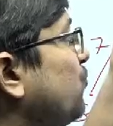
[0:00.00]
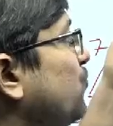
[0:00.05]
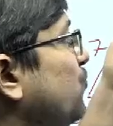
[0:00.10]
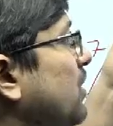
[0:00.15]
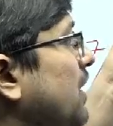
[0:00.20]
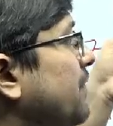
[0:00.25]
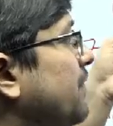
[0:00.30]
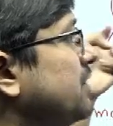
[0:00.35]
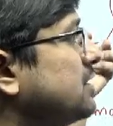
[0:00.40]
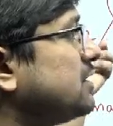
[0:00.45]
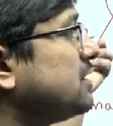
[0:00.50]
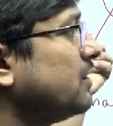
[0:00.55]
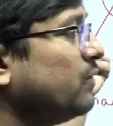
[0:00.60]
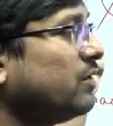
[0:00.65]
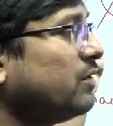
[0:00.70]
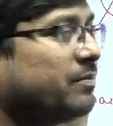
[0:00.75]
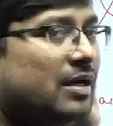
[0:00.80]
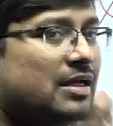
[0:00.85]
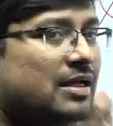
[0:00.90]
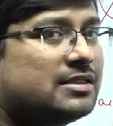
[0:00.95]
5 and
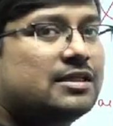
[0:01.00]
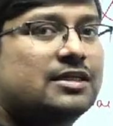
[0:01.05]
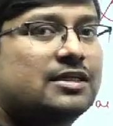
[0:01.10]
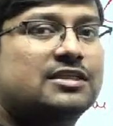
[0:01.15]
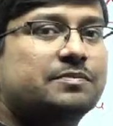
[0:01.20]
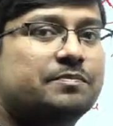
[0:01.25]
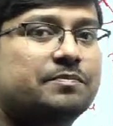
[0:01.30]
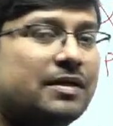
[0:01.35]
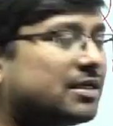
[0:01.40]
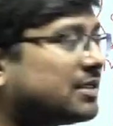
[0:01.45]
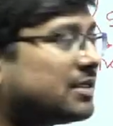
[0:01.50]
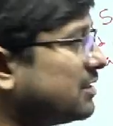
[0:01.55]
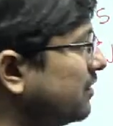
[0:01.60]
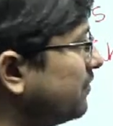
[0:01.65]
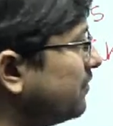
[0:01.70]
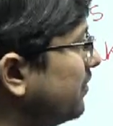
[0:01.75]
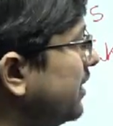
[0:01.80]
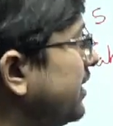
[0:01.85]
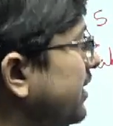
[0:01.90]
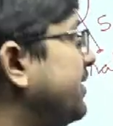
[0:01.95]
7 miles
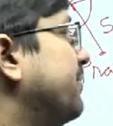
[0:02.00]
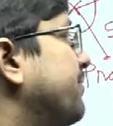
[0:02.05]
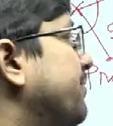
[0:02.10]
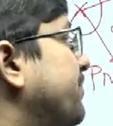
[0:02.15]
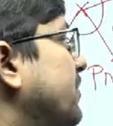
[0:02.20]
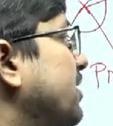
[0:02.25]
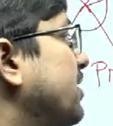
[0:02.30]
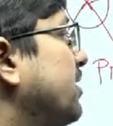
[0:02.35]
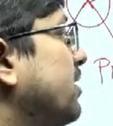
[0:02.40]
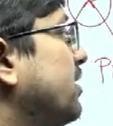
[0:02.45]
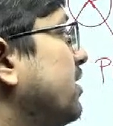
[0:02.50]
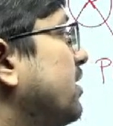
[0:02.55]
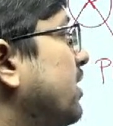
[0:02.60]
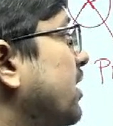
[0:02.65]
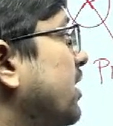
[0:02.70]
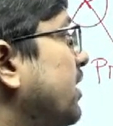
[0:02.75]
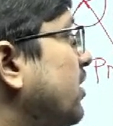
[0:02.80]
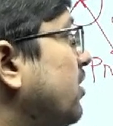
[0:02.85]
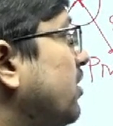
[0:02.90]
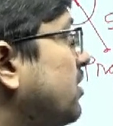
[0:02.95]
respectively.
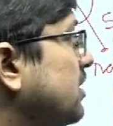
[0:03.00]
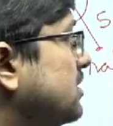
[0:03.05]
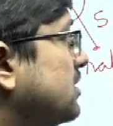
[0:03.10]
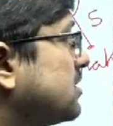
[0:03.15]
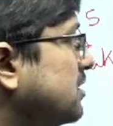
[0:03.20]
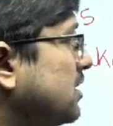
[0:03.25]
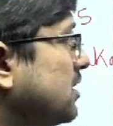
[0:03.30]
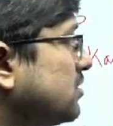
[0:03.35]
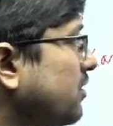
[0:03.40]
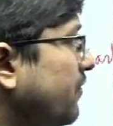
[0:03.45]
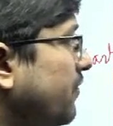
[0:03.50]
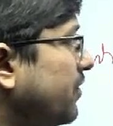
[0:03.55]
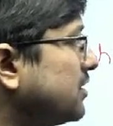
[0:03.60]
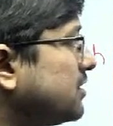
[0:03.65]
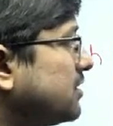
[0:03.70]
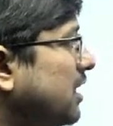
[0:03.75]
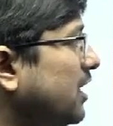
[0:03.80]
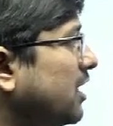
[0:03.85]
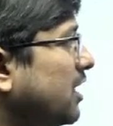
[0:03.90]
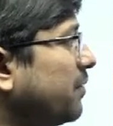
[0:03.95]
Now distance of
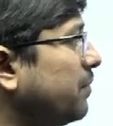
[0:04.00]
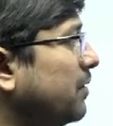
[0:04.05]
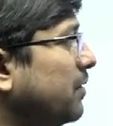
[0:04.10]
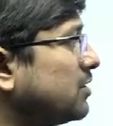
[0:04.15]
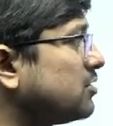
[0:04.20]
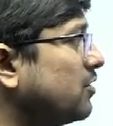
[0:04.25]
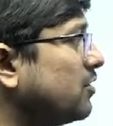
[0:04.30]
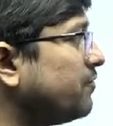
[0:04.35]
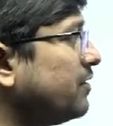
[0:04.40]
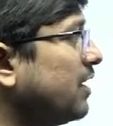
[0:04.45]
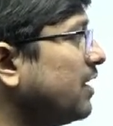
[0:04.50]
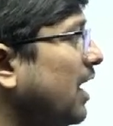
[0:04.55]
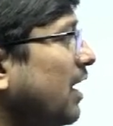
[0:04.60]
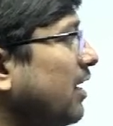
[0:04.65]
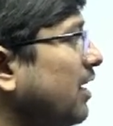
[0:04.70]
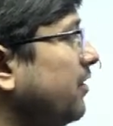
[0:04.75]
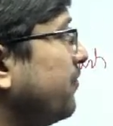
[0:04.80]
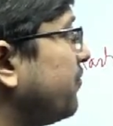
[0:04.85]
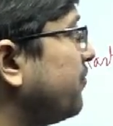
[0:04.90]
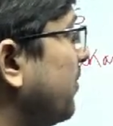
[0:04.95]
residing place of
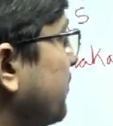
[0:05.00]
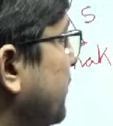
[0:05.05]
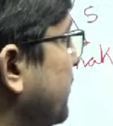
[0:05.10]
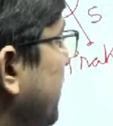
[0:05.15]
Alan from